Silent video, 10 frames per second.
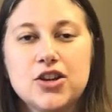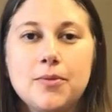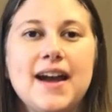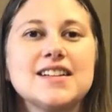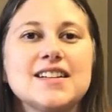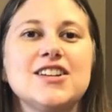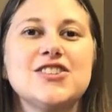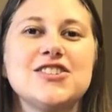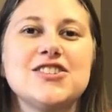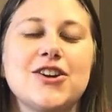You pay
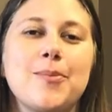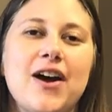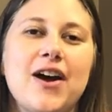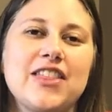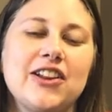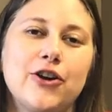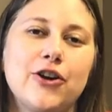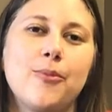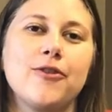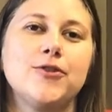attention to your breath a
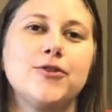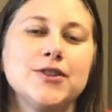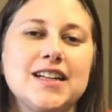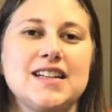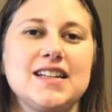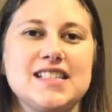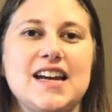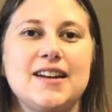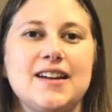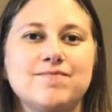little more fully this
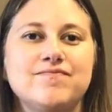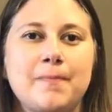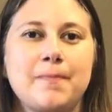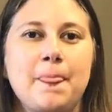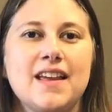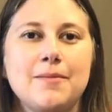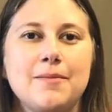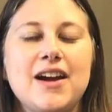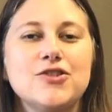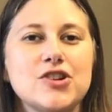day.
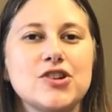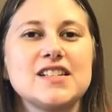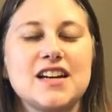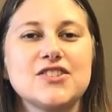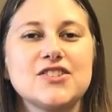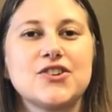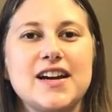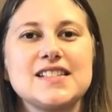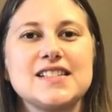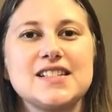And might you trust God's
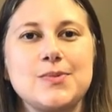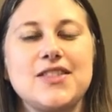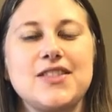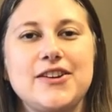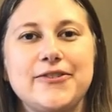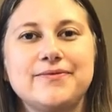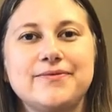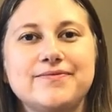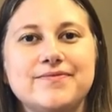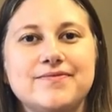grace is with you.
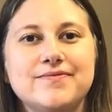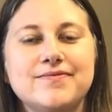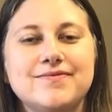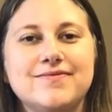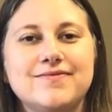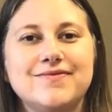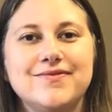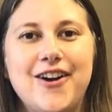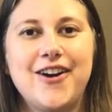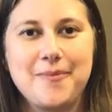
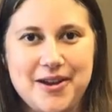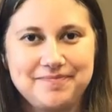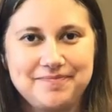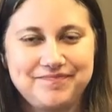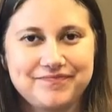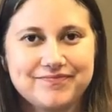Amen.